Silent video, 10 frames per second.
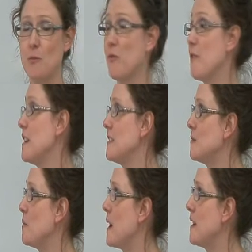prevent
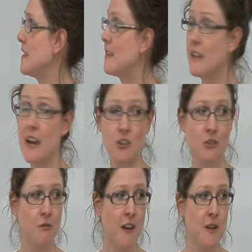spread in
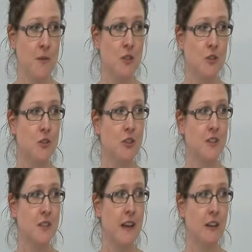natural environments, not
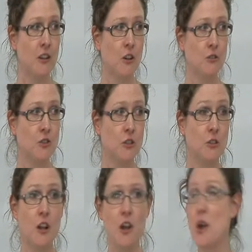just in agricultural